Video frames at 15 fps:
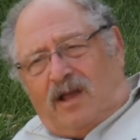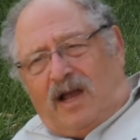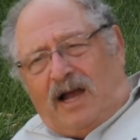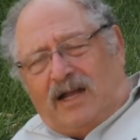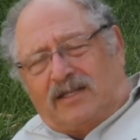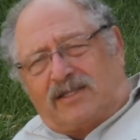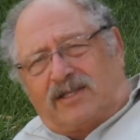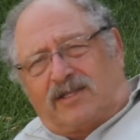
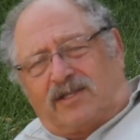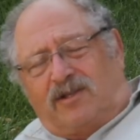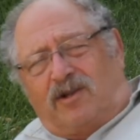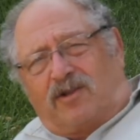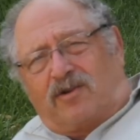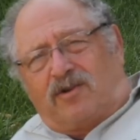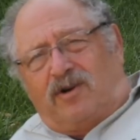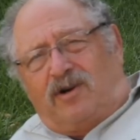
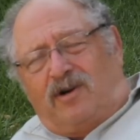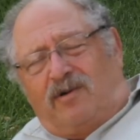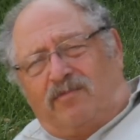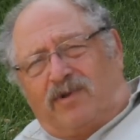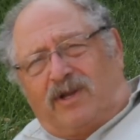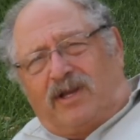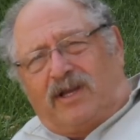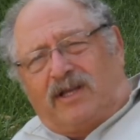Answers.com
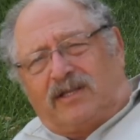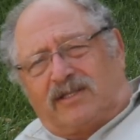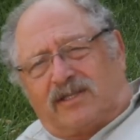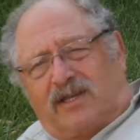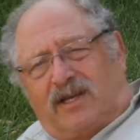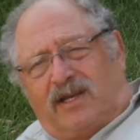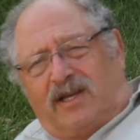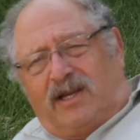is
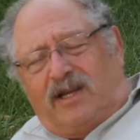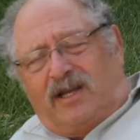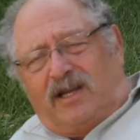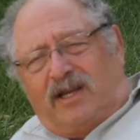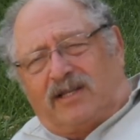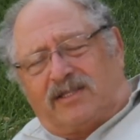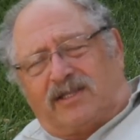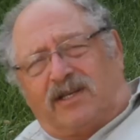
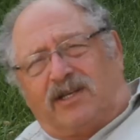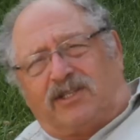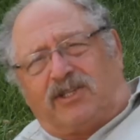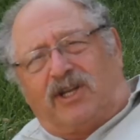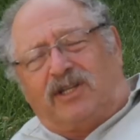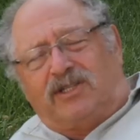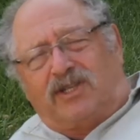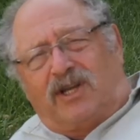a, a search
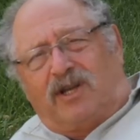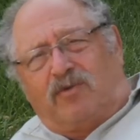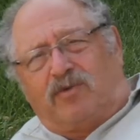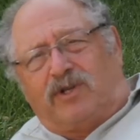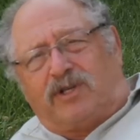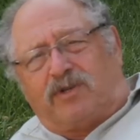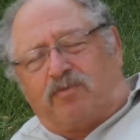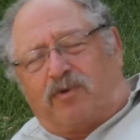engine
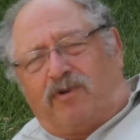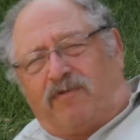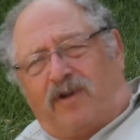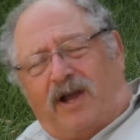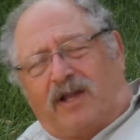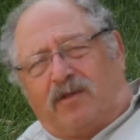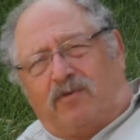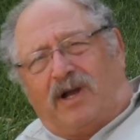which
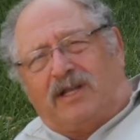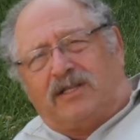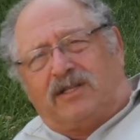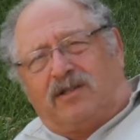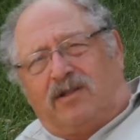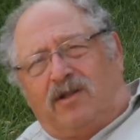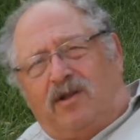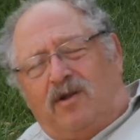provides one
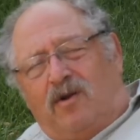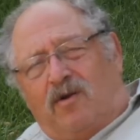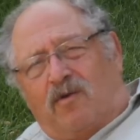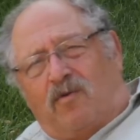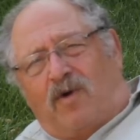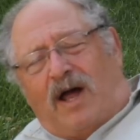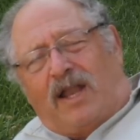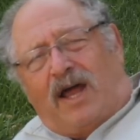
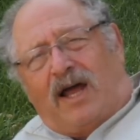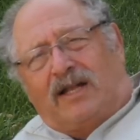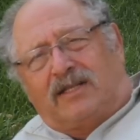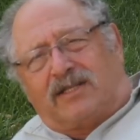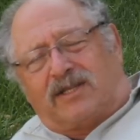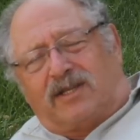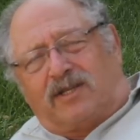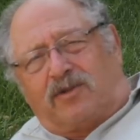one
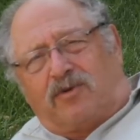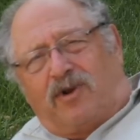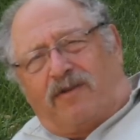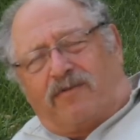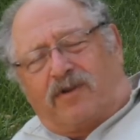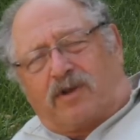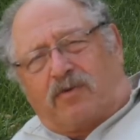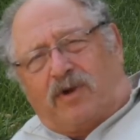answer to
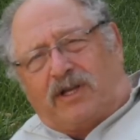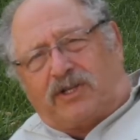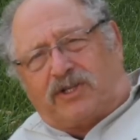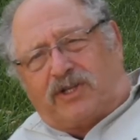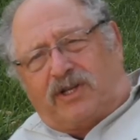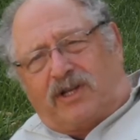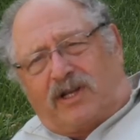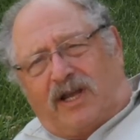every
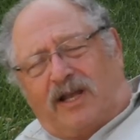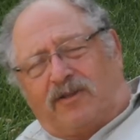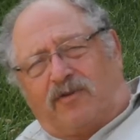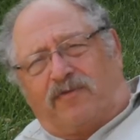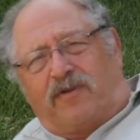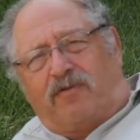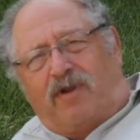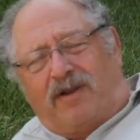question, kind
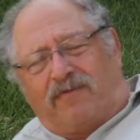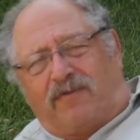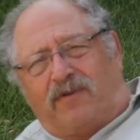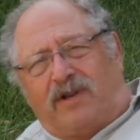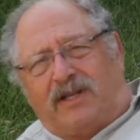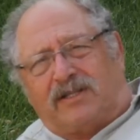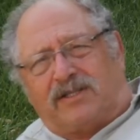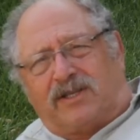of a
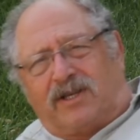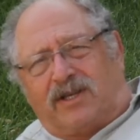reference, a,